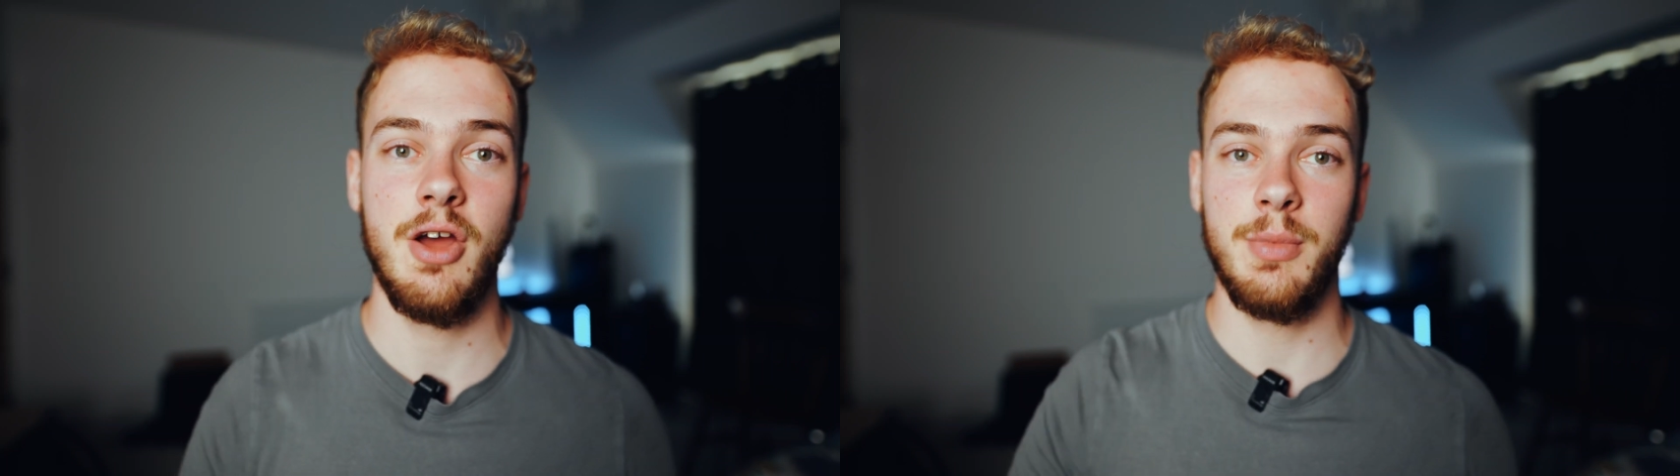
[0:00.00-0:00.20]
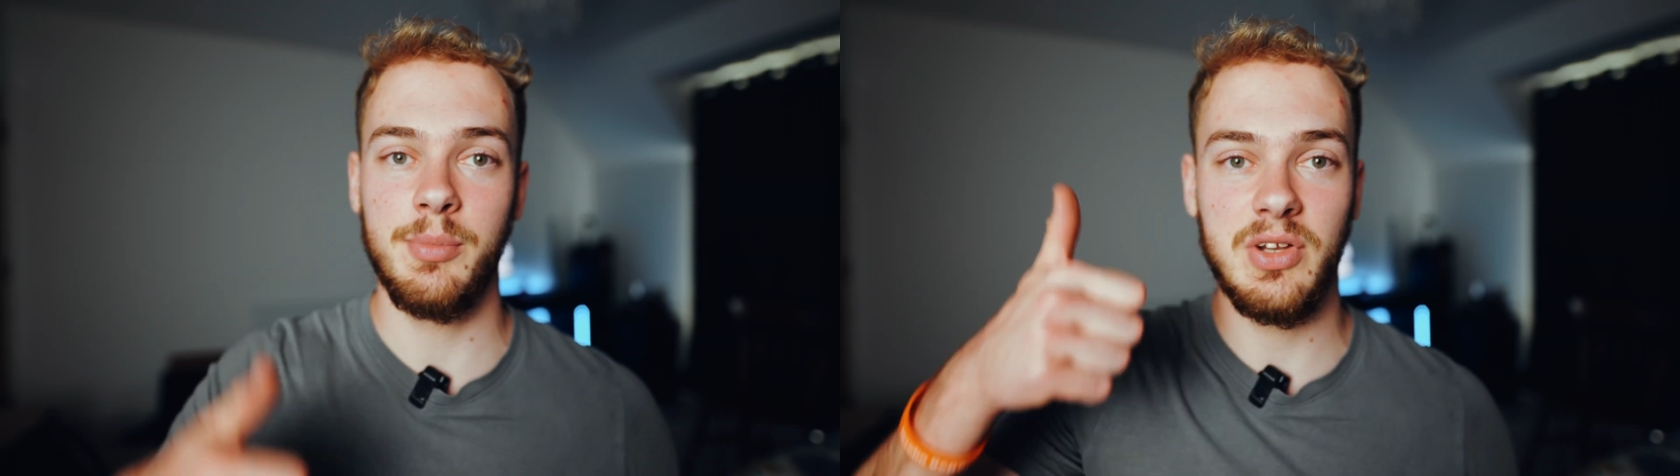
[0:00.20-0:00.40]

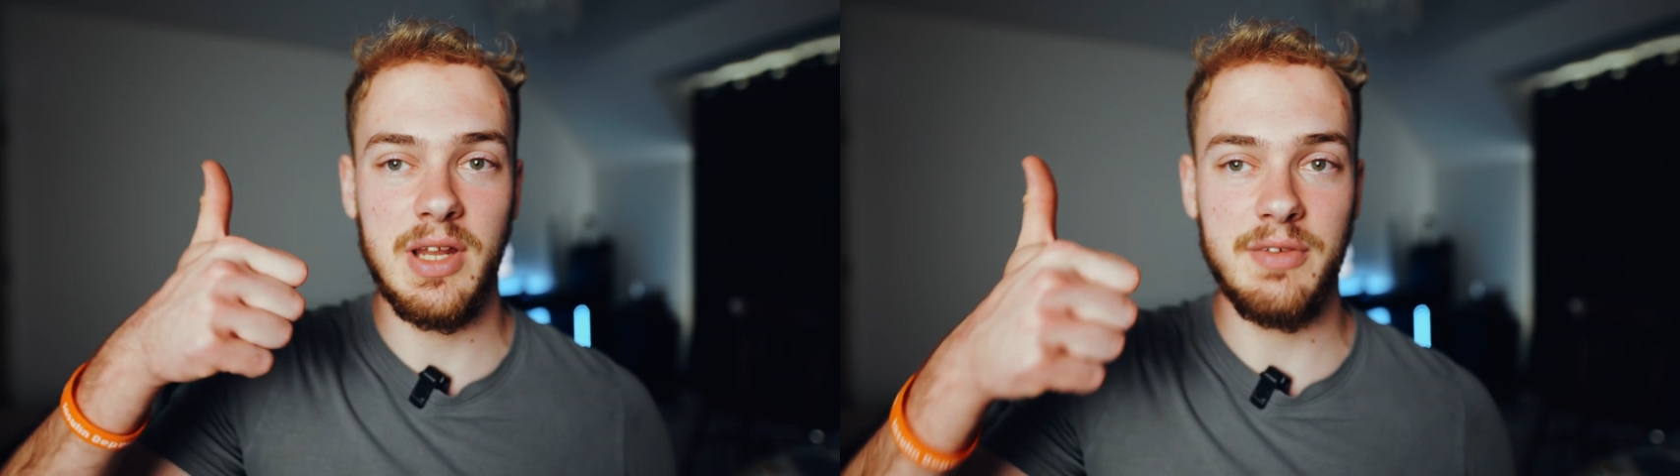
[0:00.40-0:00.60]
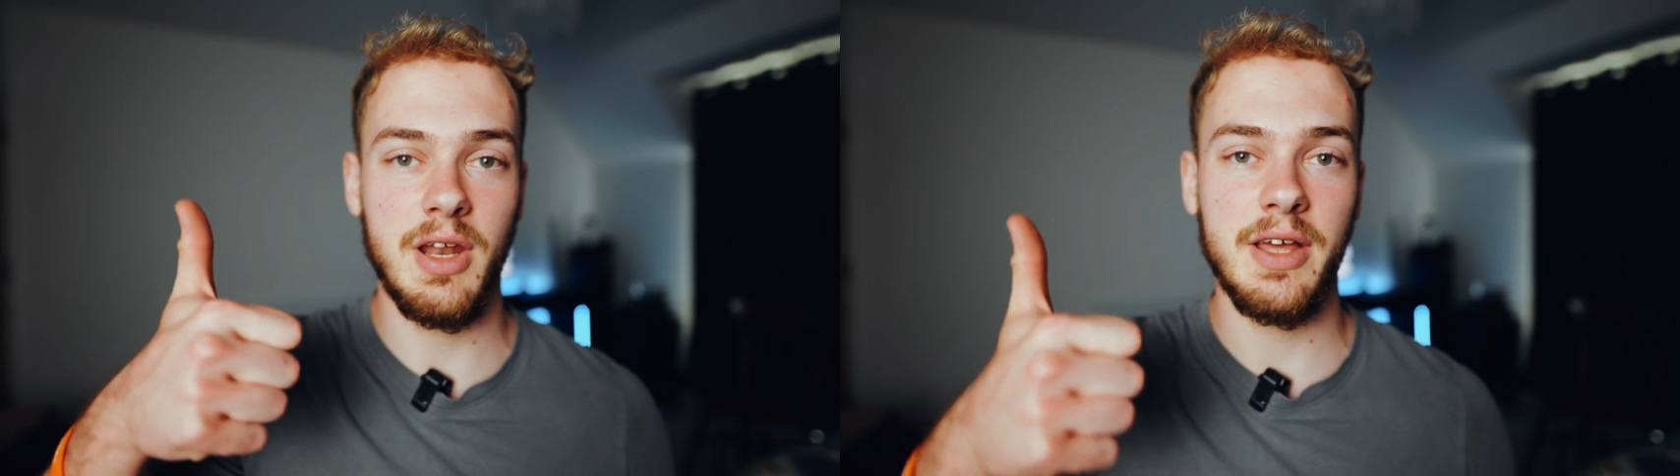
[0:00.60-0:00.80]
remember to
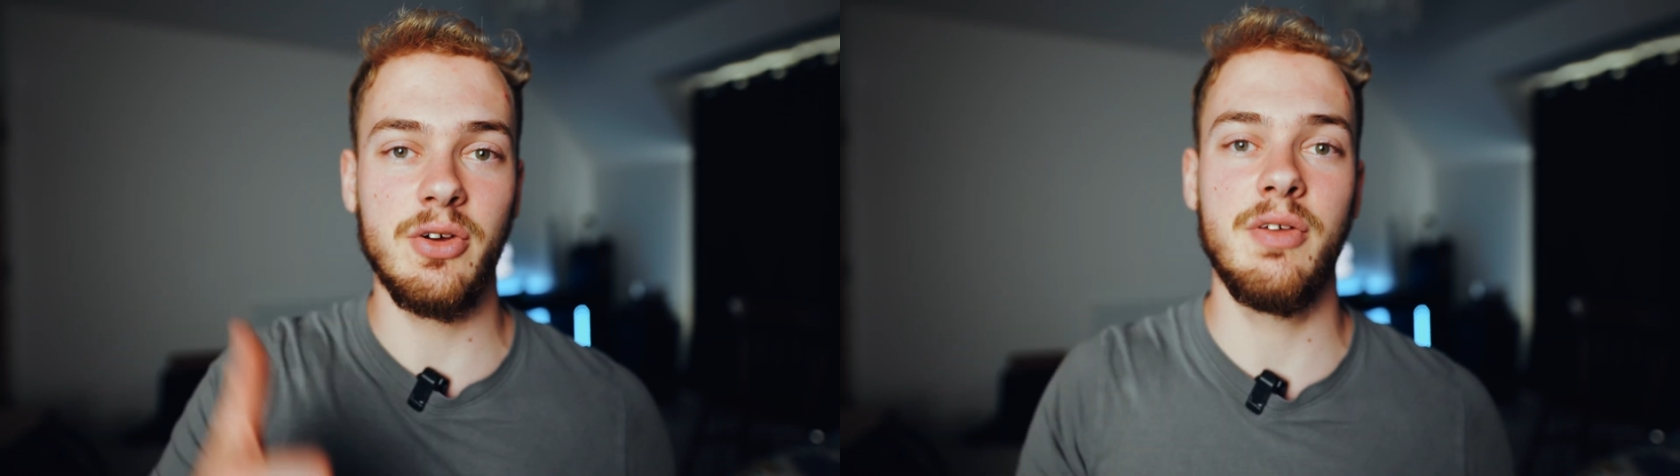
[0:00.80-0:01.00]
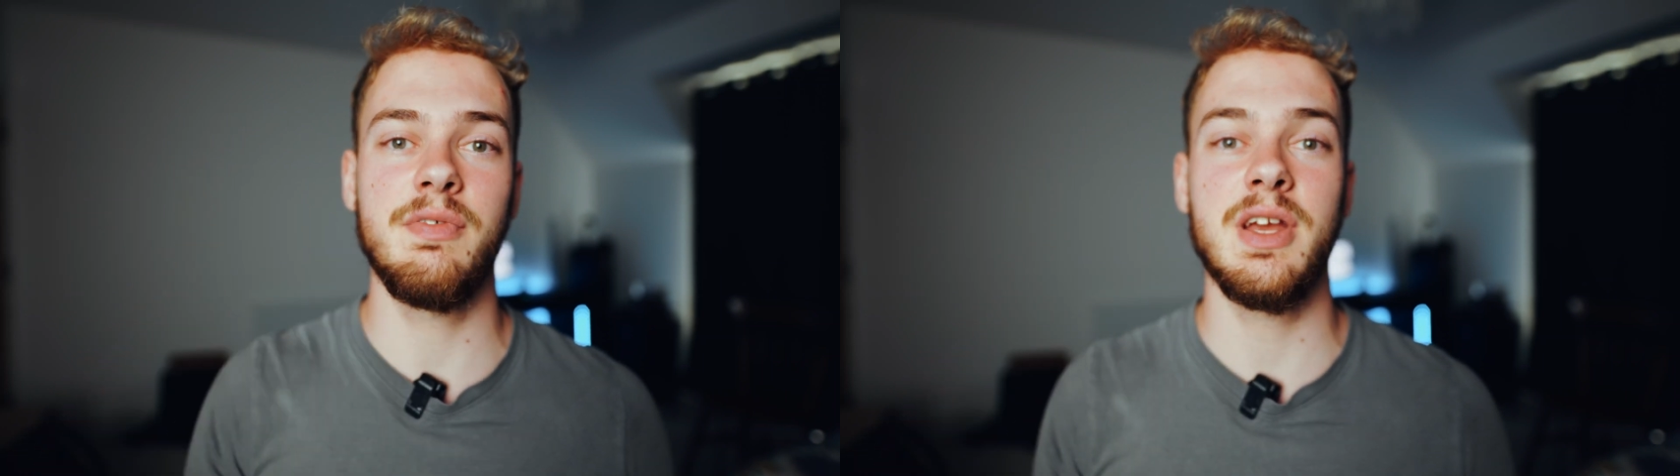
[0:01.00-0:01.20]
leave a
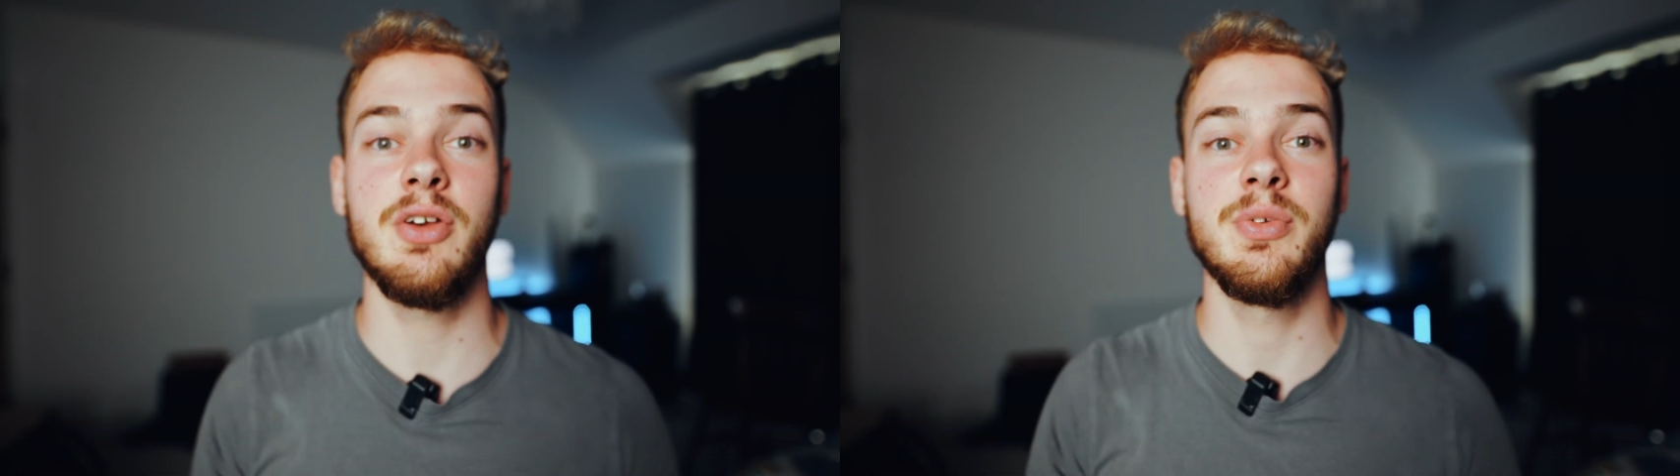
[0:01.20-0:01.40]
like on the video,